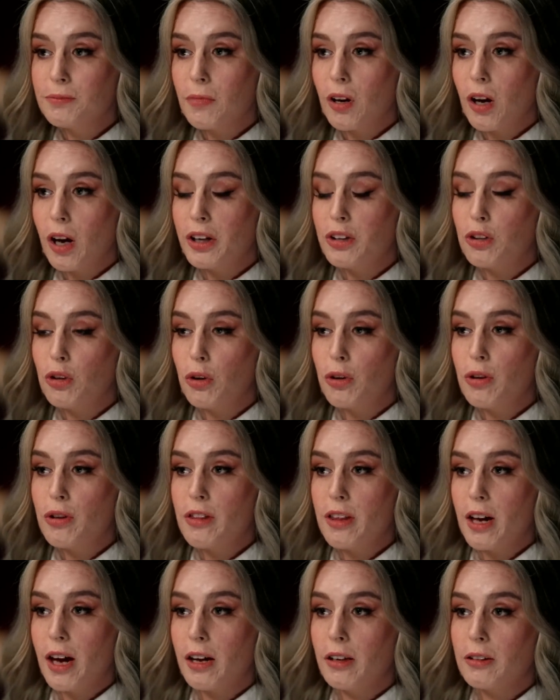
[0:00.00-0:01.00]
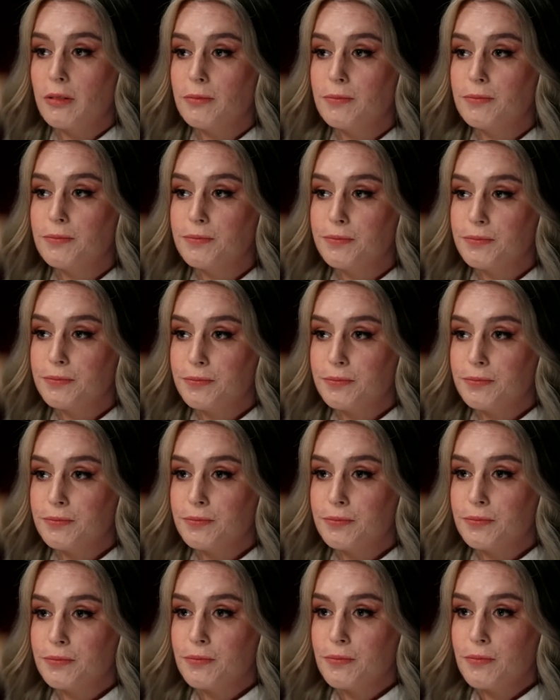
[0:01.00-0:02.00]
I know that
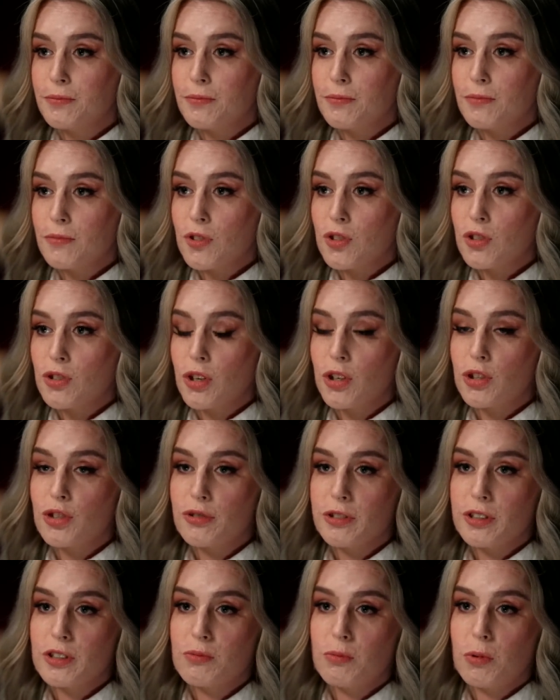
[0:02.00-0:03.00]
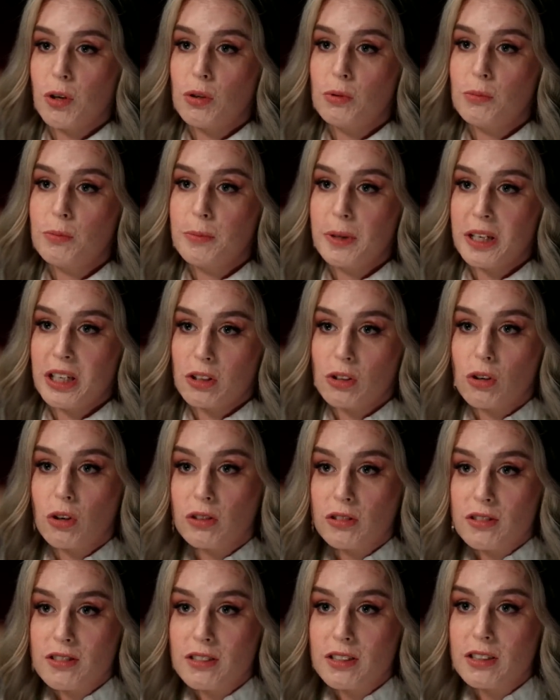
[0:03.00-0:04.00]
surgeries will be a
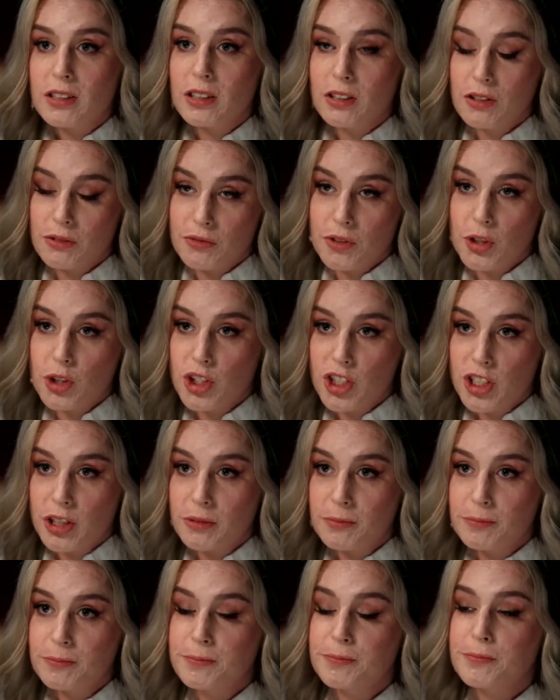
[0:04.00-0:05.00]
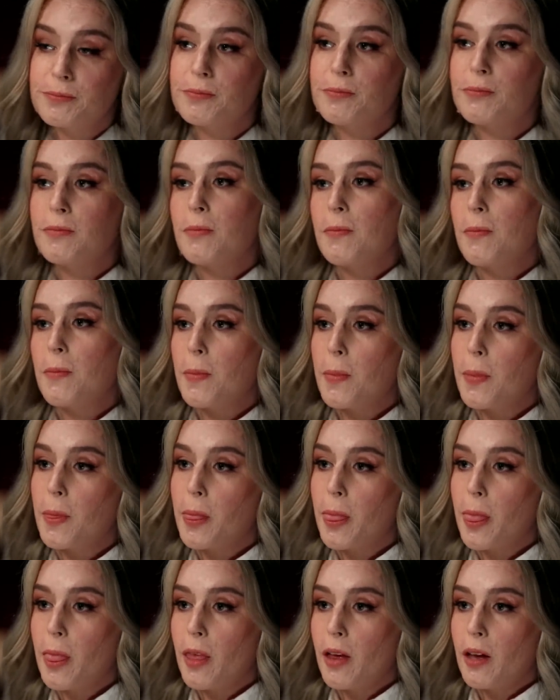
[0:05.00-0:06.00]
constant in the future
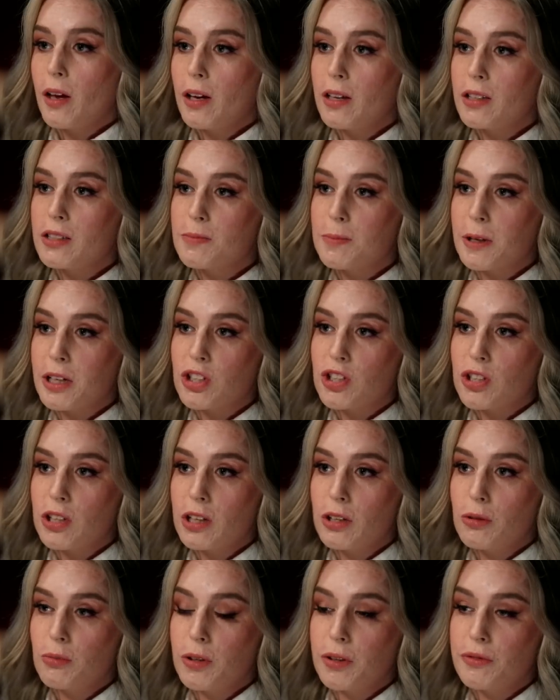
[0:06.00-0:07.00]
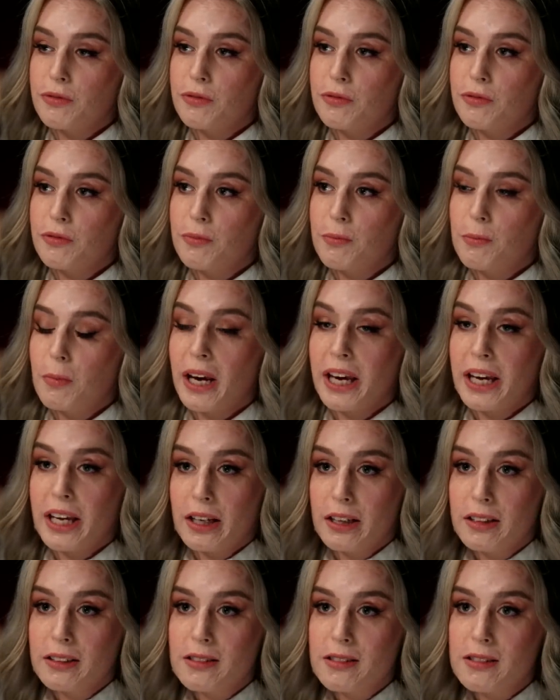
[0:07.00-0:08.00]
especially with my
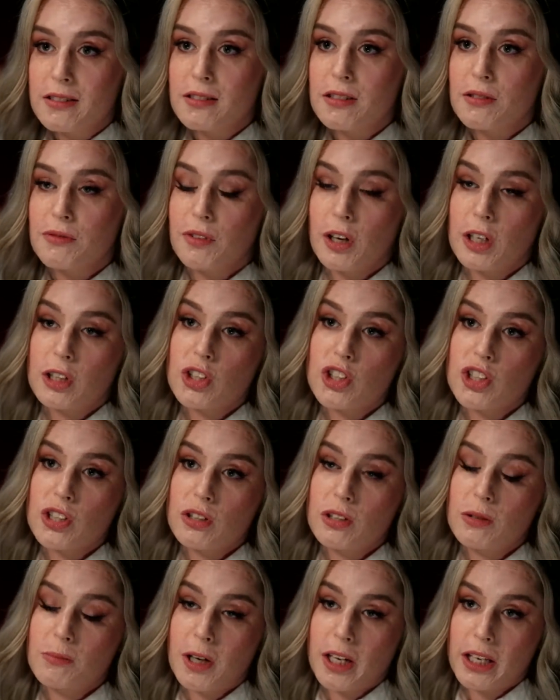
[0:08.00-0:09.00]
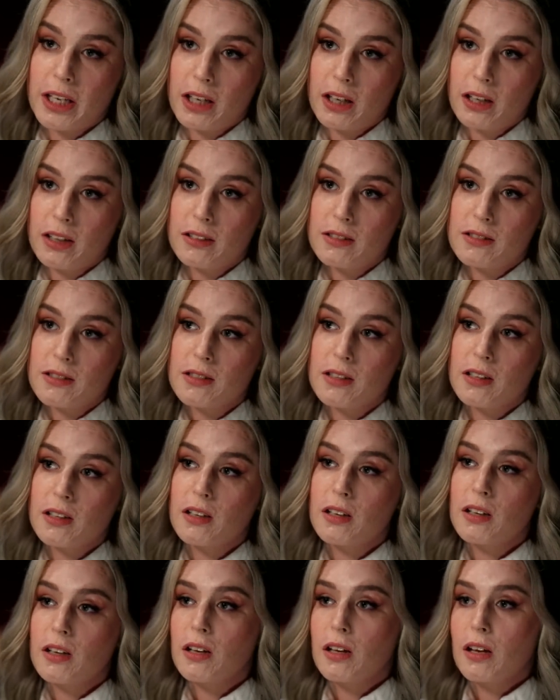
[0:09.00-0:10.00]
hands, the function in my hands,
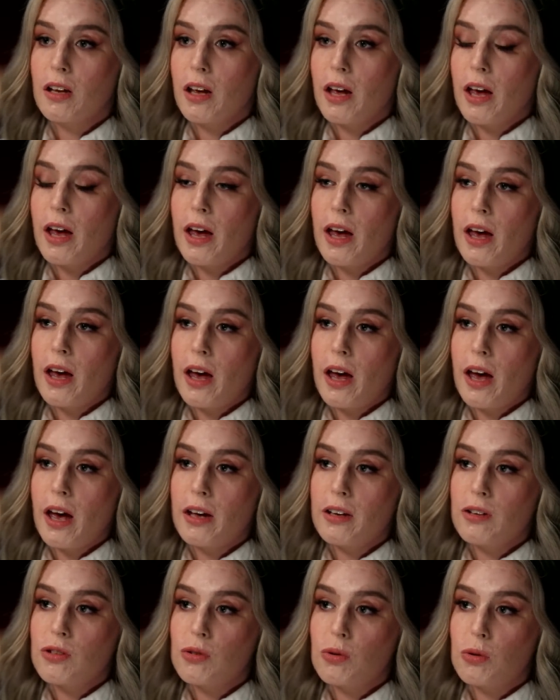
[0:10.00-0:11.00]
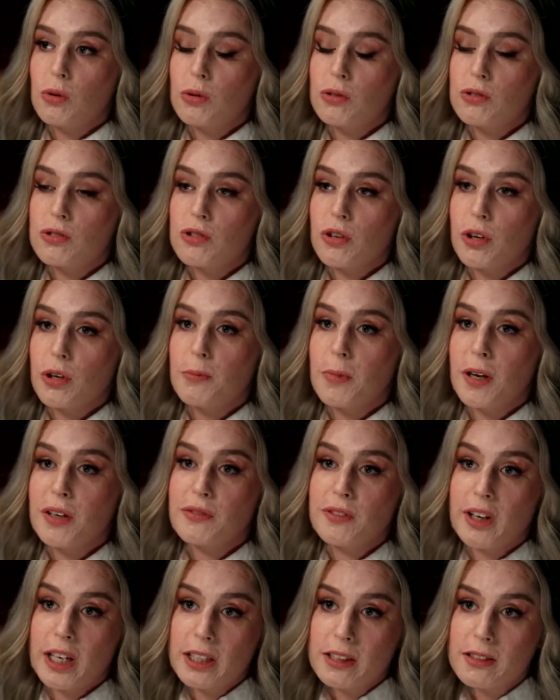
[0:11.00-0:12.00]
and also my
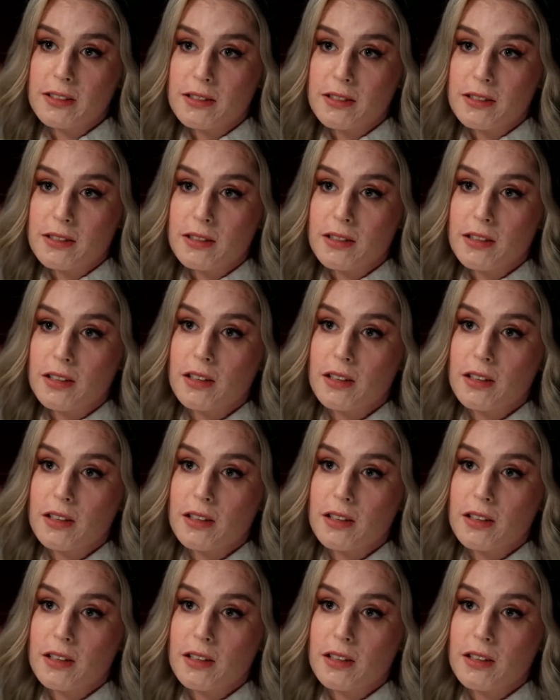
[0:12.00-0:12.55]
face.